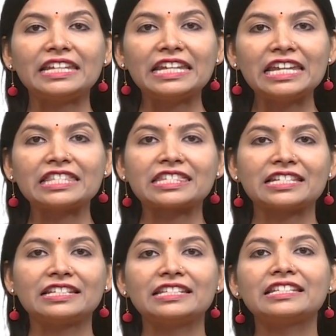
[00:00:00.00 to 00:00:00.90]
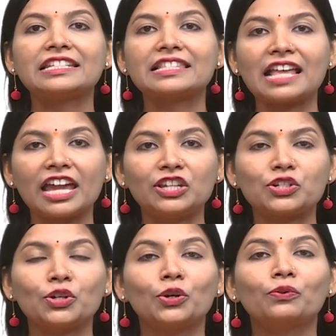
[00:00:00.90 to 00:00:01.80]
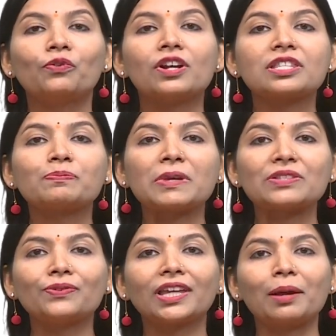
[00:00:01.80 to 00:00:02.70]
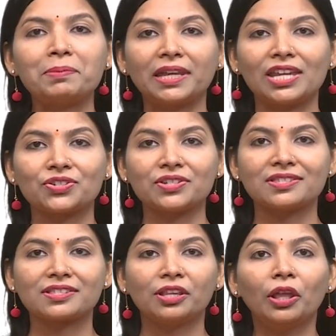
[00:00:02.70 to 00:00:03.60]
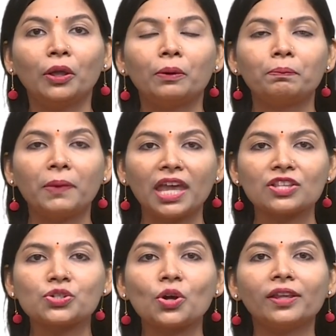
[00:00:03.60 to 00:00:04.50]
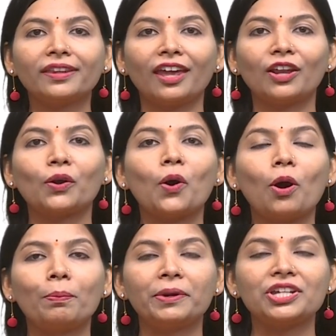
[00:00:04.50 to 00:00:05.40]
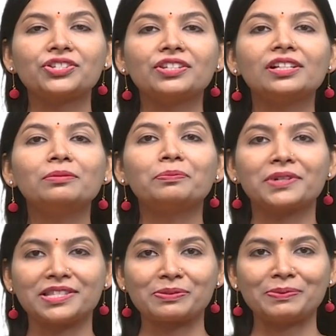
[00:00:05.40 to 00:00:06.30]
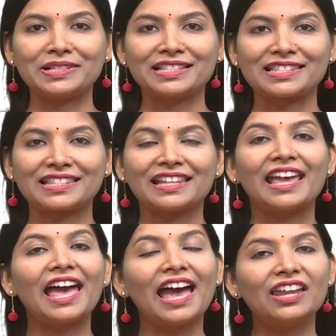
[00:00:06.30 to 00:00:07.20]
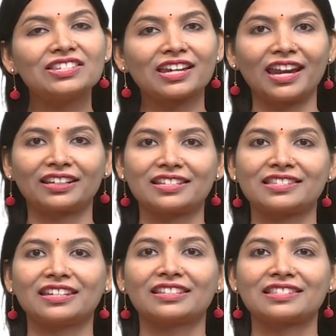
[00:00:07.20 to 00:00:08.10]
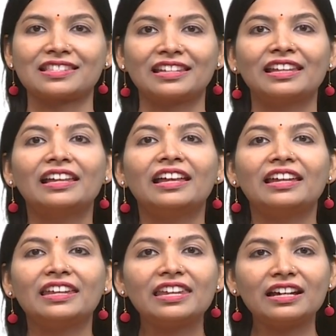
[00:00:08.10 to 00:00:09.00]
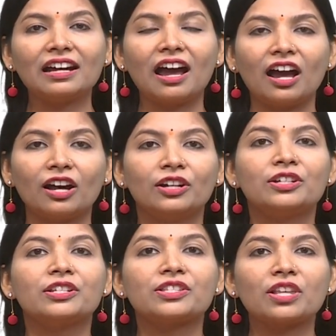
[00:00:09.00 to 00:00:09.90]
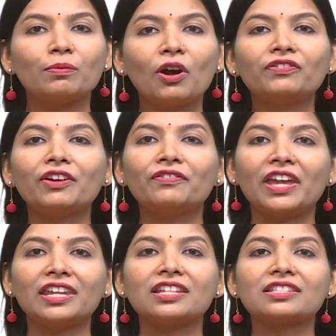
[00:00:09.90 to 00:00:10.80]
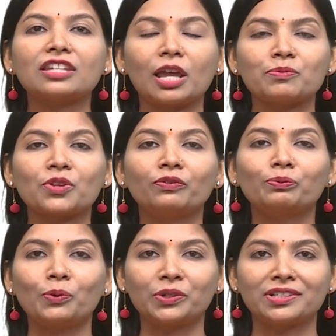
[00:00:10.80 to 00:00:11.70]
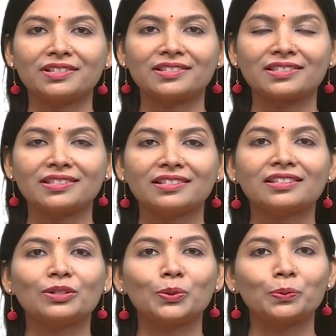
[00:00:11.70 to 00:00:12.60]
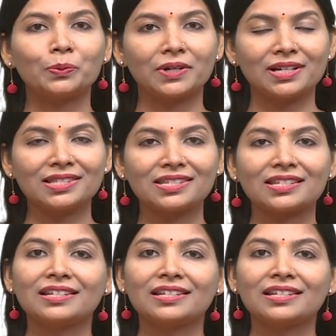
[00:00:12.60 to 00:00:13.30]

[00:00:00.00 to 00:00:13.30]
each designed for specific applications based on their operational principles and characteristics. Here are some of the various types of motors. First,